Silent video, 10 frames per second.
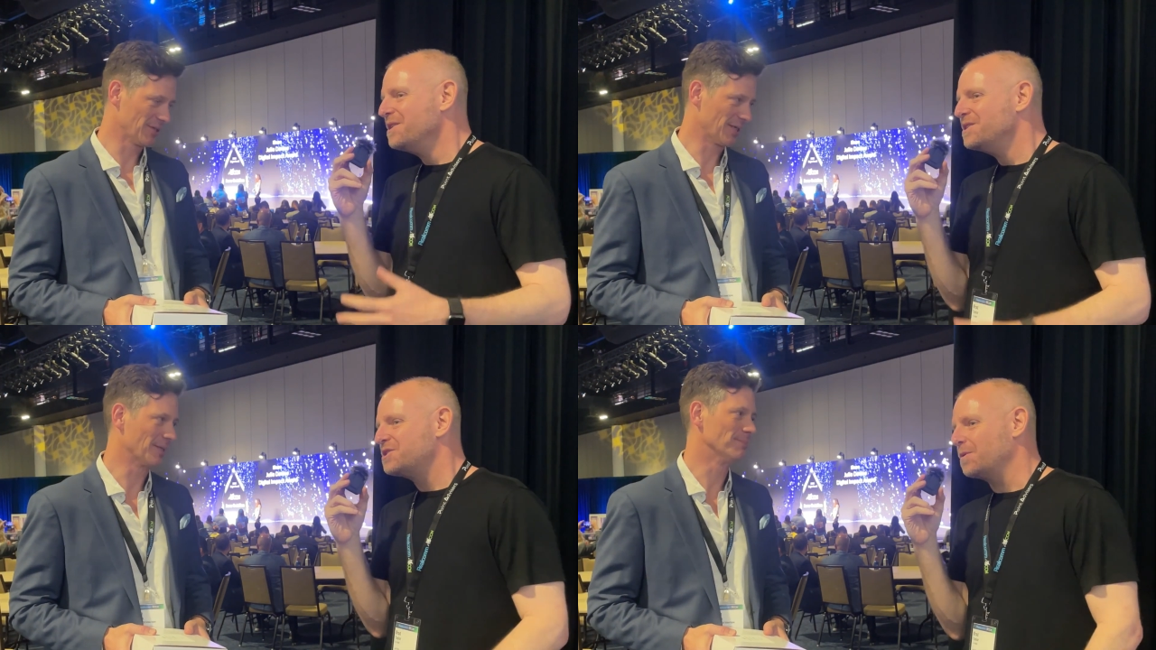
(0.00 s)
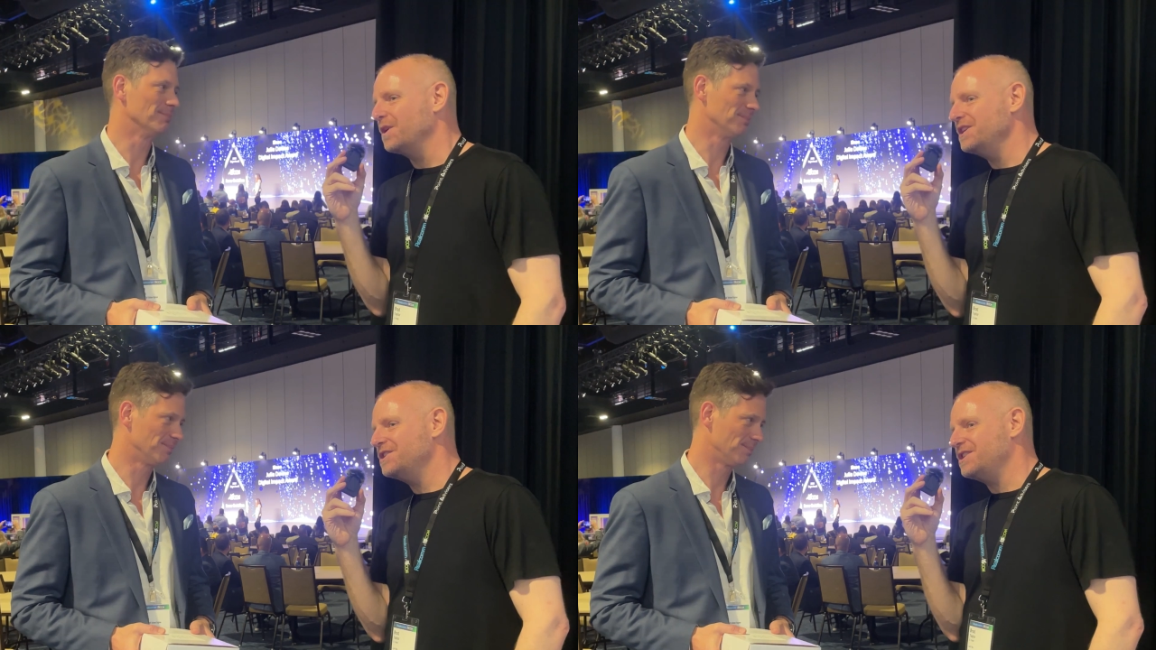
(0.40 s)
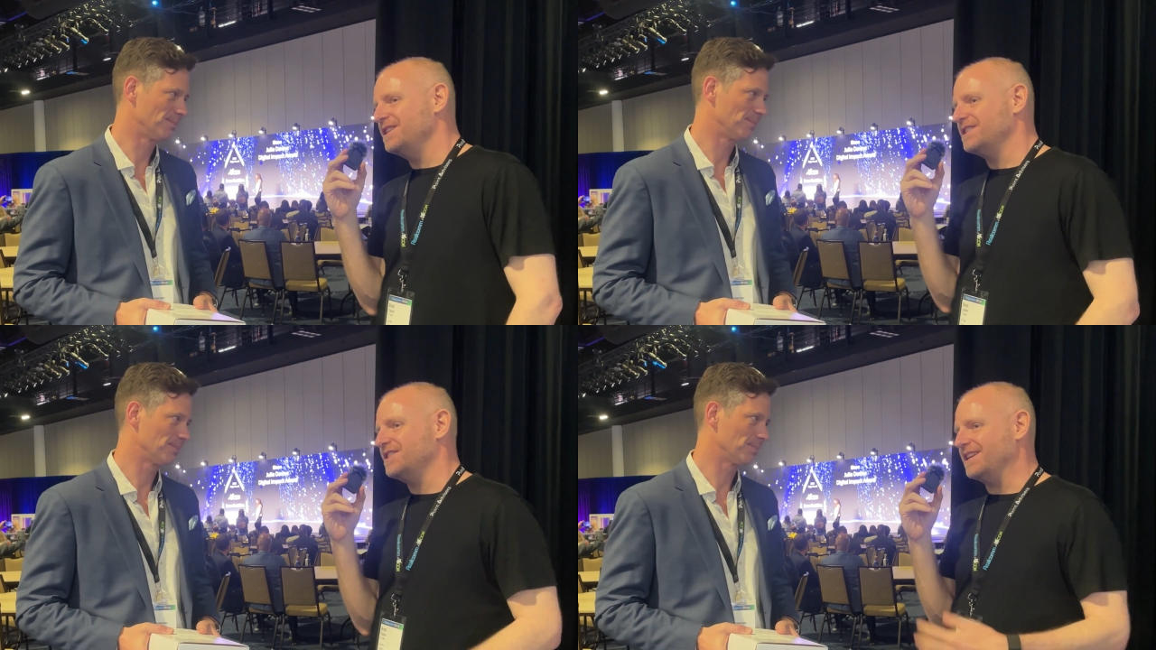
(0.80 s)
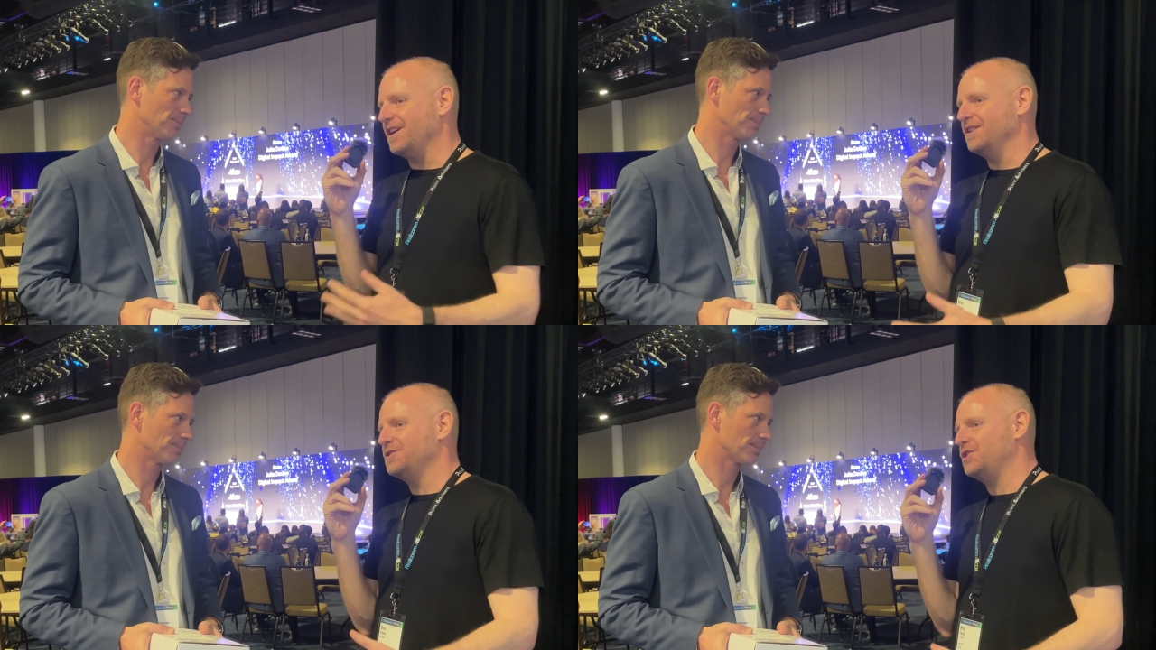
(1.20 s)
Speaker 1: So where do you see this
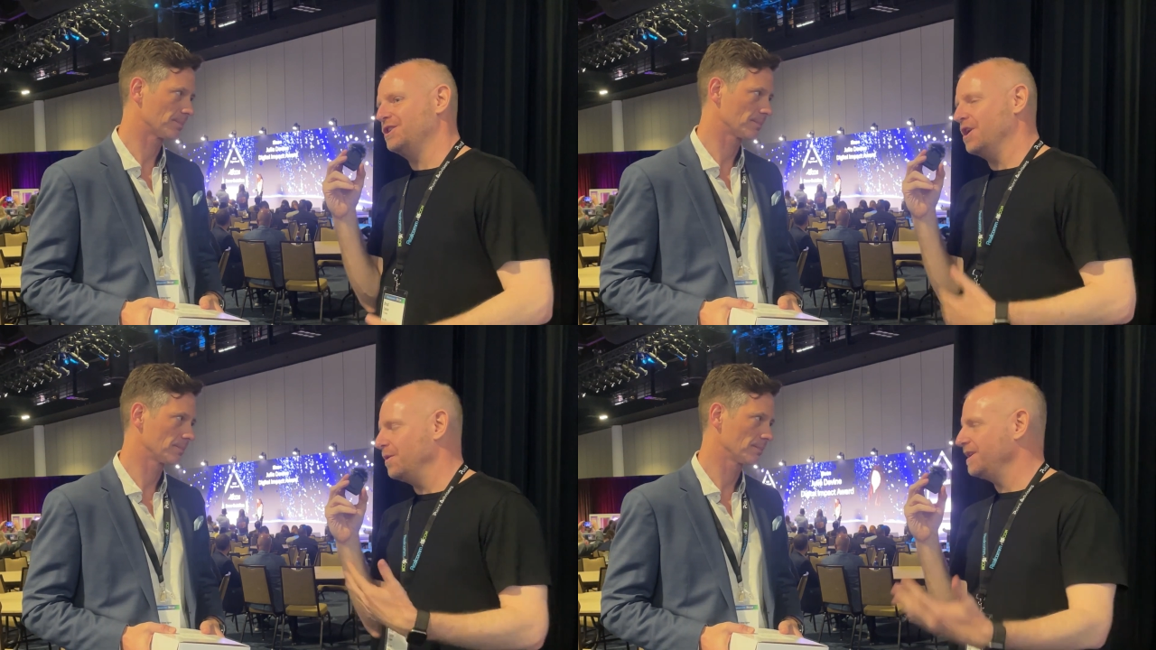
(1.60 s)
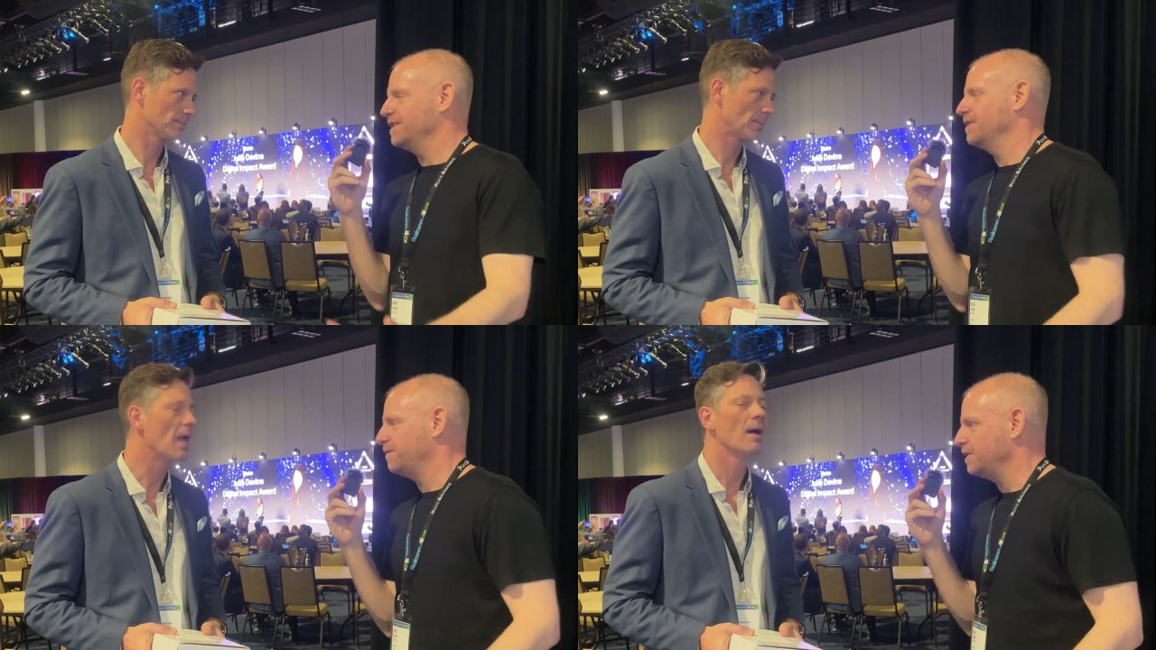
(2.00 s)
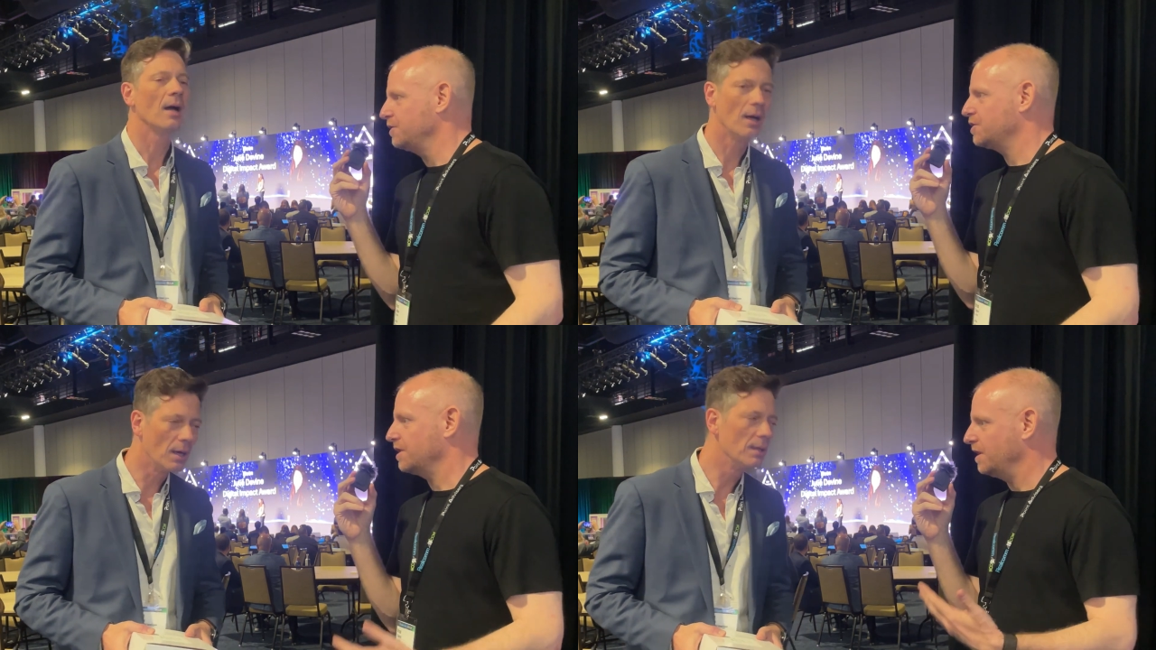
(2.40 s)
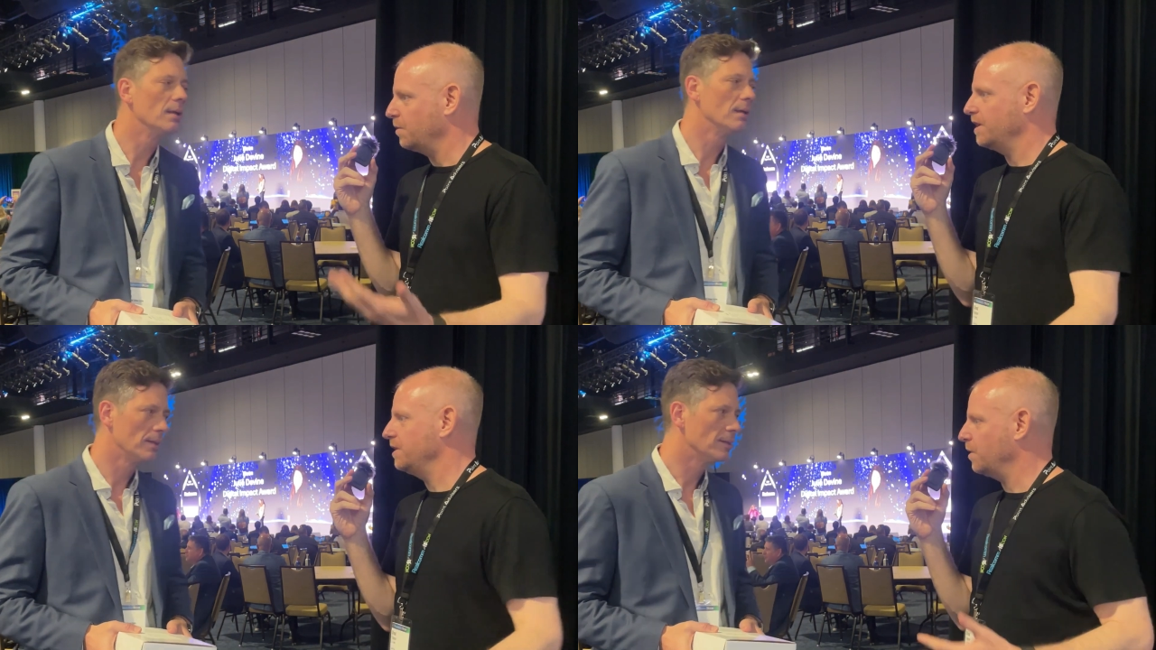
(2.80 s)
technology going in the future?
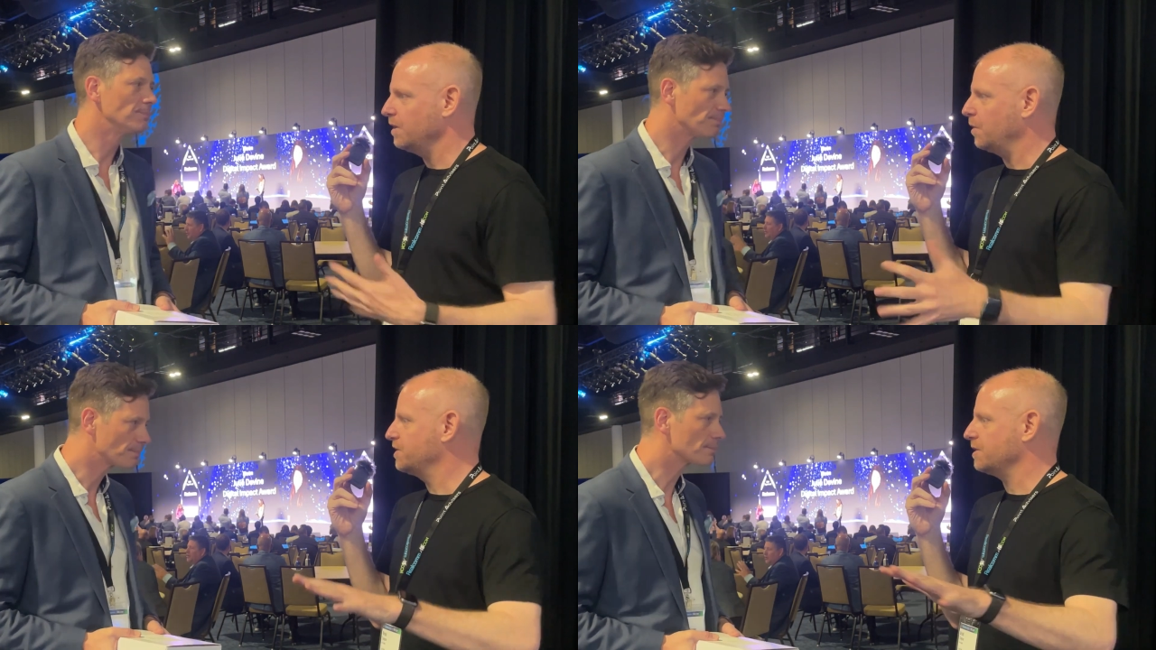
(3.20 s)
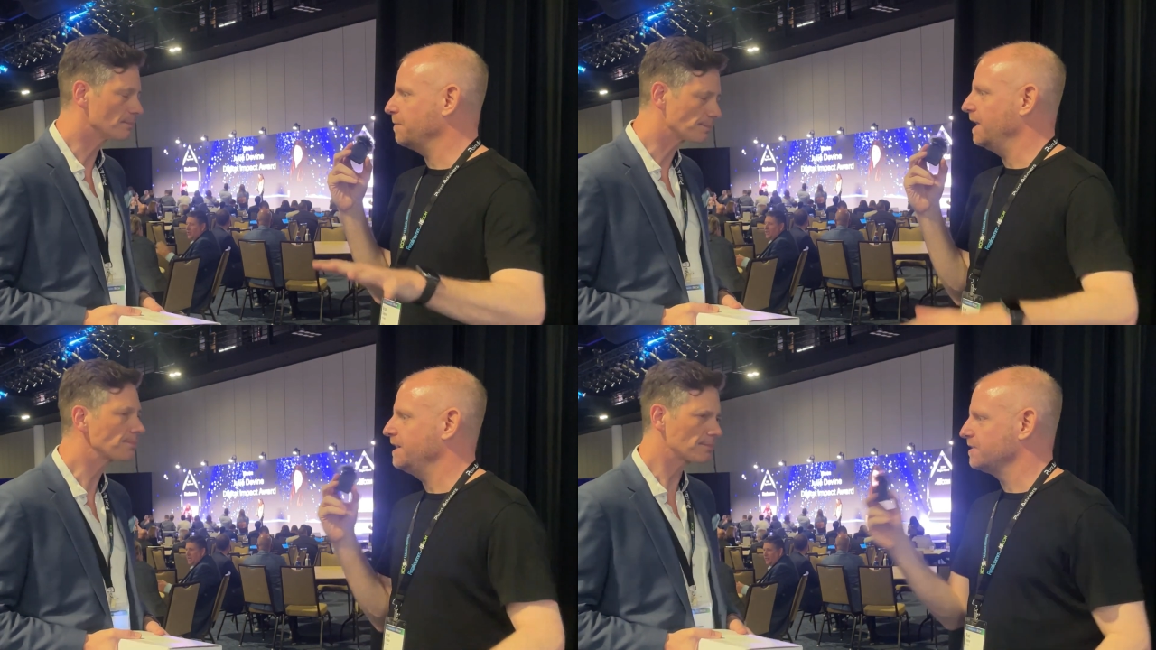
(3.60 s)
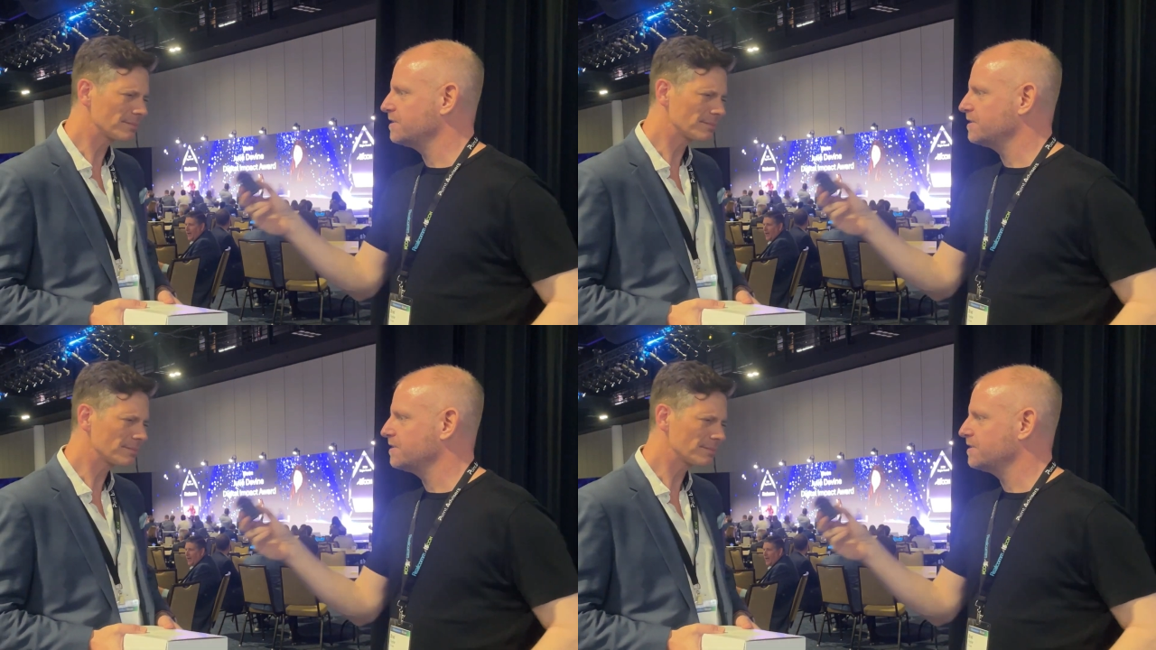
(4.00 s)
What's your plans?